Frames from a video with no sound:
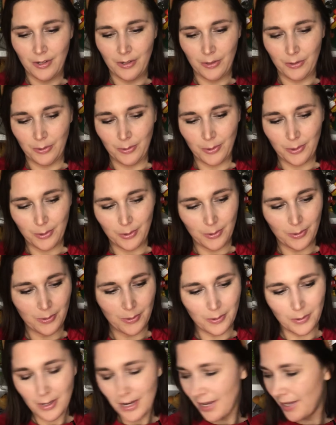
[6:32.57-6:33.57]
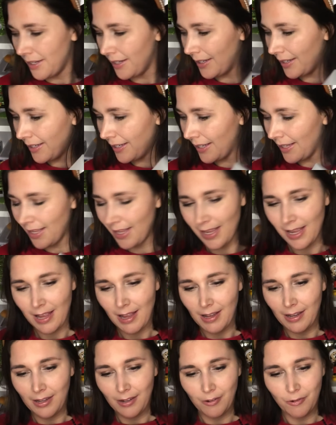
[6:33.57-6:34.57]
Ooh,
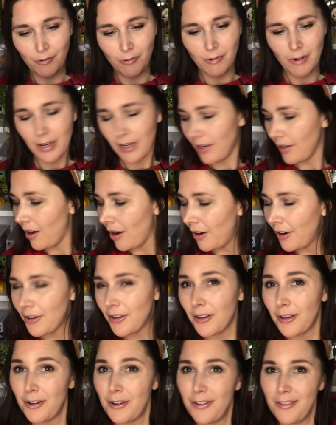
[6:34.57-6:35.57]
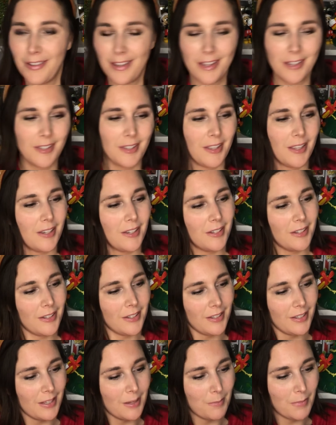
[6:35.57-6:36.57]
what on earth is
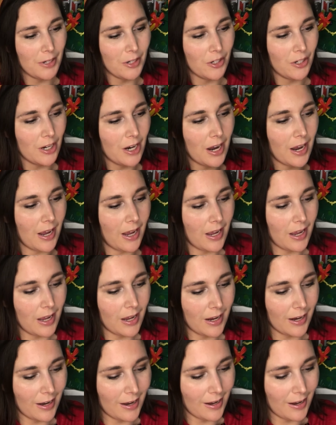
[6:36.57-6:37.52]
this? Let me check.